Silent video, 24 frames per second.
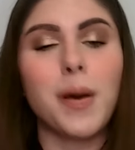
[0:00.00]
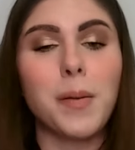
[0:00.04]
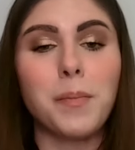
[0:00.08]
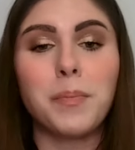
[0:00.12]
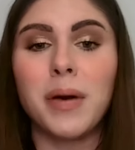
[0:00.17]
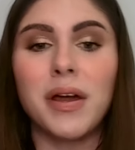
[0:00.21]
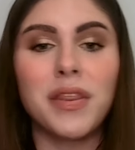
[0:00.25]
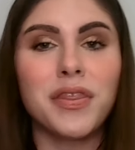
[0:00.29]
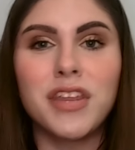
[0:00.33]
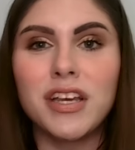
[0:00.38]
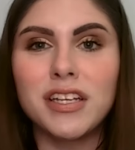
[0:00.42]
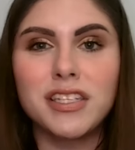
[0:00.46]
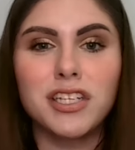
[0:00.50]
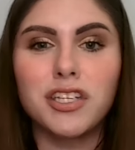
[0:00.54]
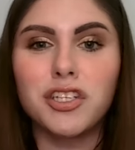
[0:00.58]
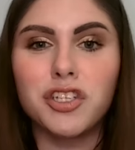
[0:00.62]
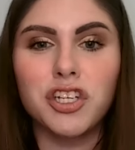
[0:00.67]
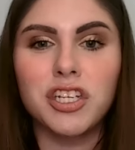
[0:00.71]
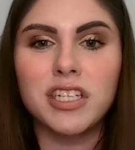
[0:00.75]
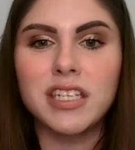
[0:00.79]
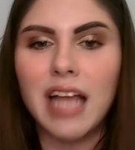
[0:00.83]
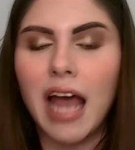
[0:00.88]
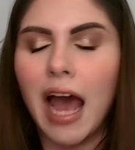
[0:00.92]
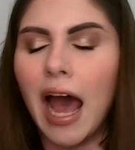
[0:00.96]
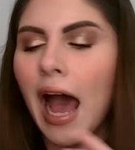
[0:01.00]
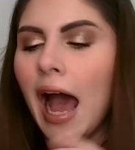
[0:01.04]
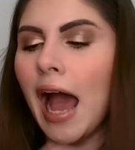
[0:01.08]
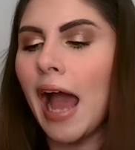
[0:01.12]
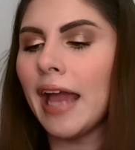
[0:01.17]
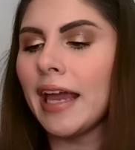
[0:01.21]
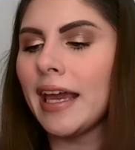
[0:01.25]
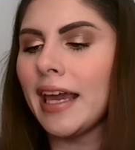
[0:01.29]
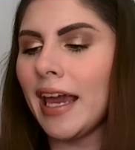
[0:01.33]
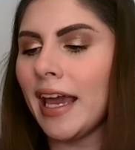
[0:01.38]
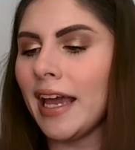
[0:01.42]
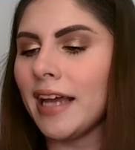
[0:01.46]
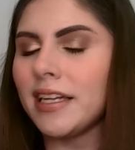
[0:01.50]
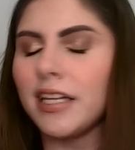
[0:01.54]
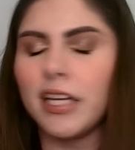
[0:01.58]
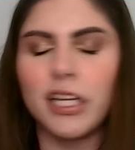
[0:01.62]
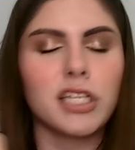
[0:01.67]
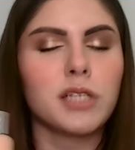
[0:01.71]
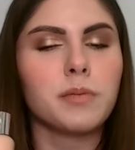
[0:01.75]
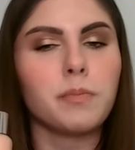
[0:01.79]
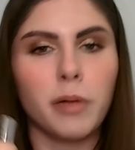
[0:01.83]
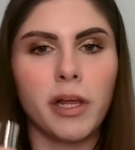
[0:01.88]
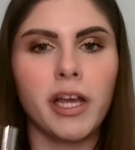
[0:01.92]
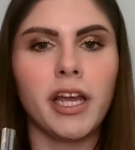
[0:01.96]
But this is just, I can't
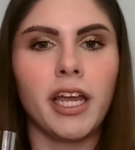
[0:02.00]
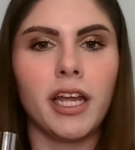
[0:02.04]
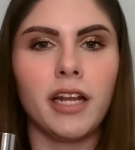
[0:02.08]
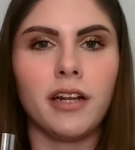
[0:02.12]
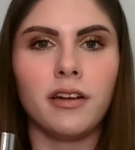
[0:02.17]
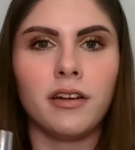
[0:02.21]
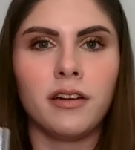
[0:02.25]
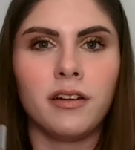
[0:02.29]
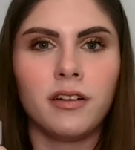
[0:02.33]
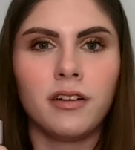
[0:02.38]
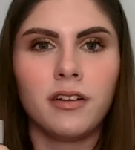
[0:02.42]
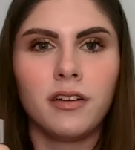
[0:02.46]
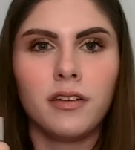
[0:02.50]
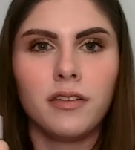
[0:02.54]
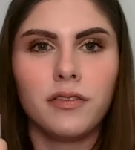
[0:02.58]
explain